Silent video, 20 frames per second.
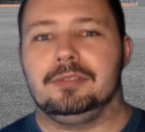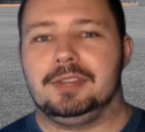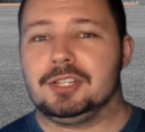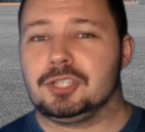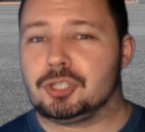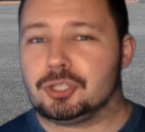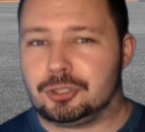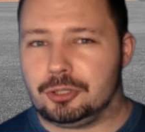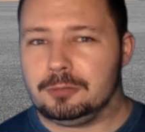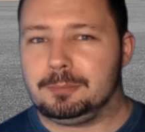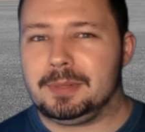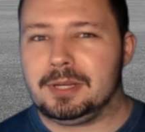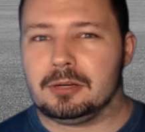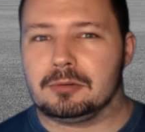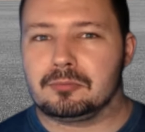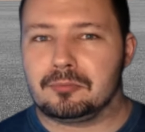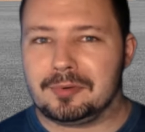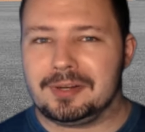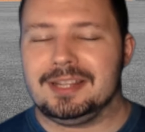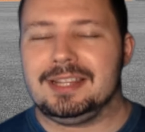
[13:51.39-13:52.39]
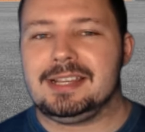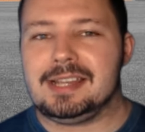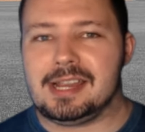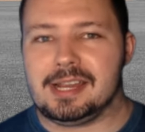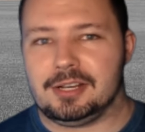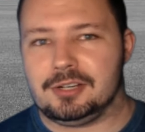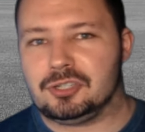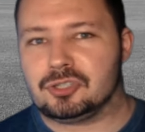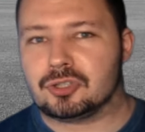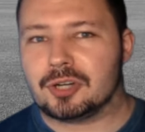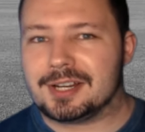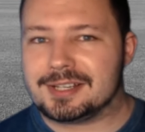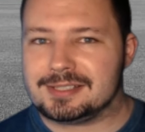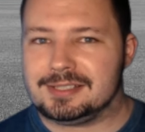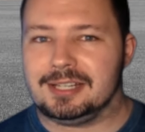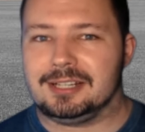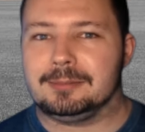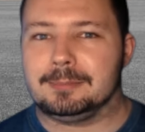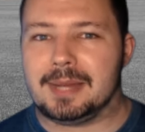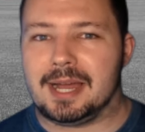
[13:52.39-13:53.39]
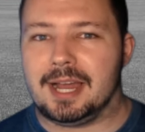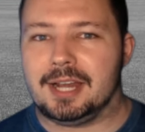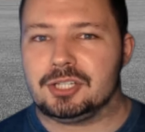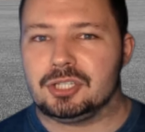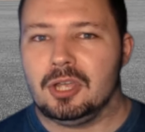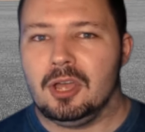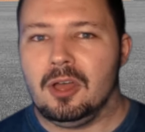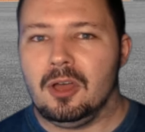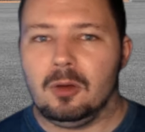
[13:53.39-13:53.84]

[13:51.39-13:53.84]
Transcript: This should be a really interesting match,